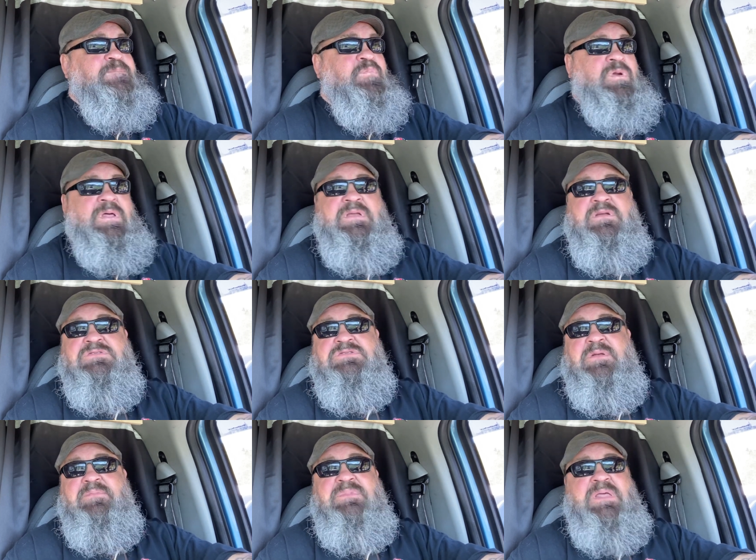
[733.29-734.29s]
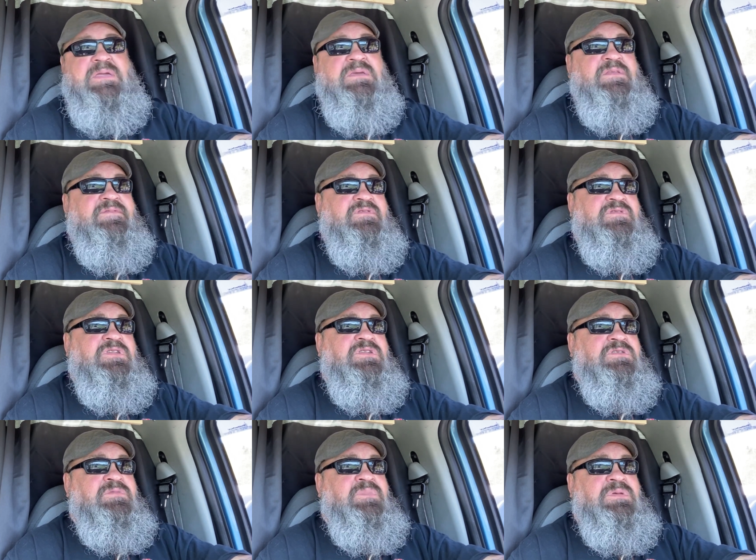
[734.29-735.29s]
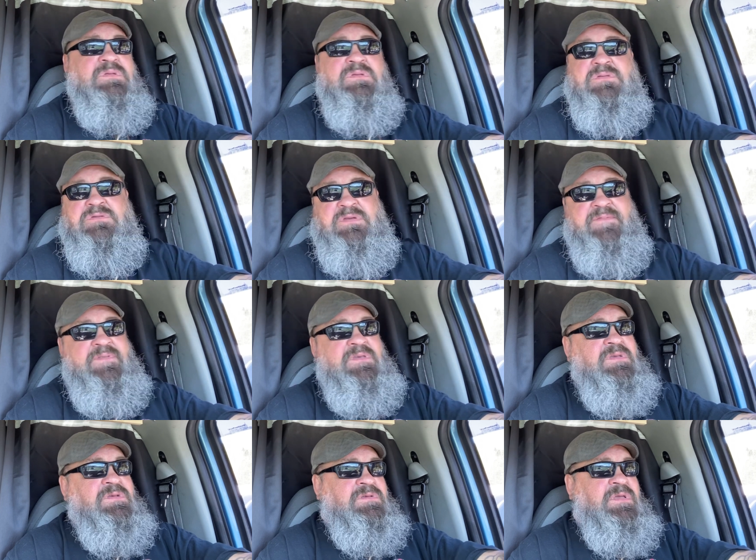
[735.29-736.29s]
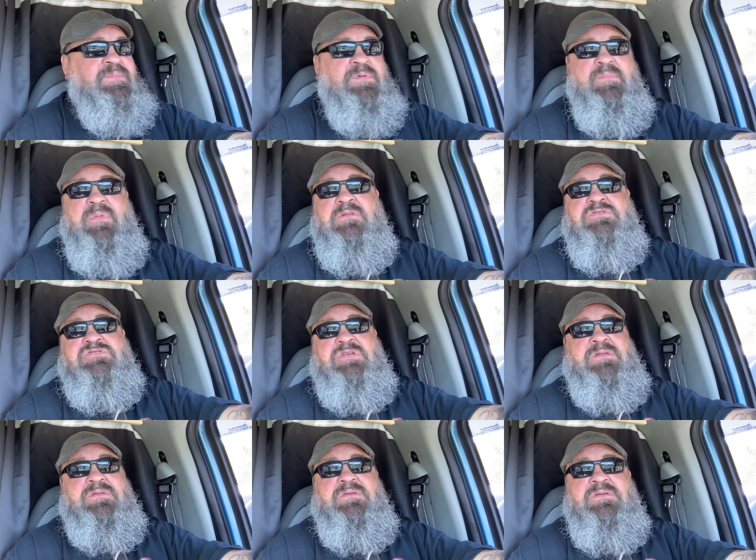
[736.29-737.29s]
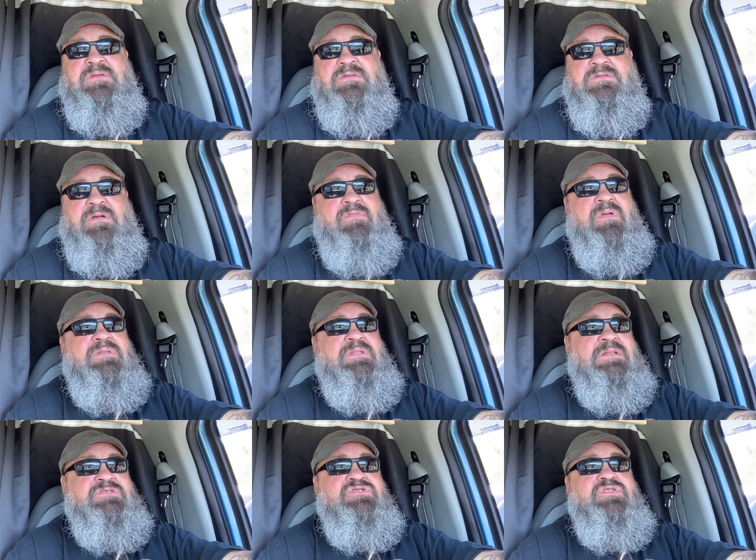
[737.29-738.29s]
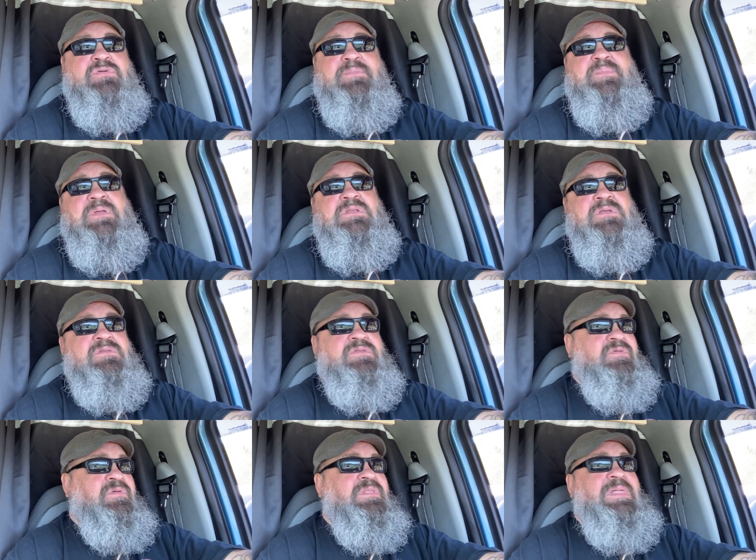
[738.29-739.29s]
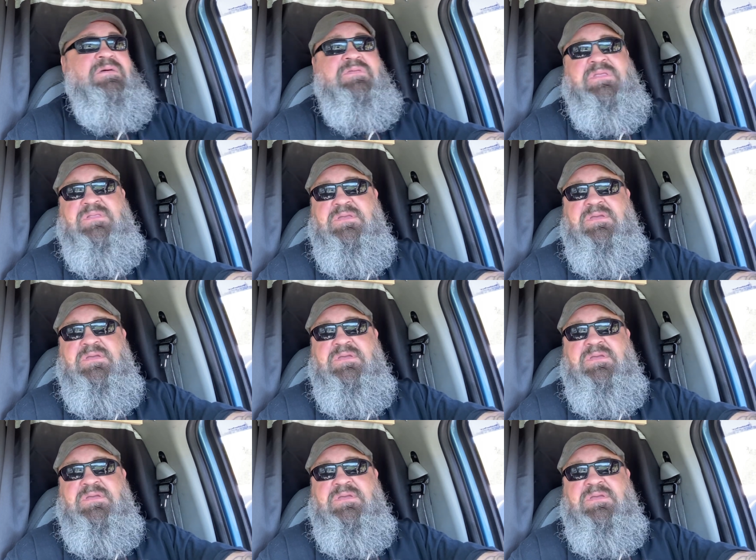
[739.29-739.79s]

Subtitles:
When I hear something negative, you're teaching me, Jeffy, keep your mouth shut. It's all right. That's their opinion. They're allowed it.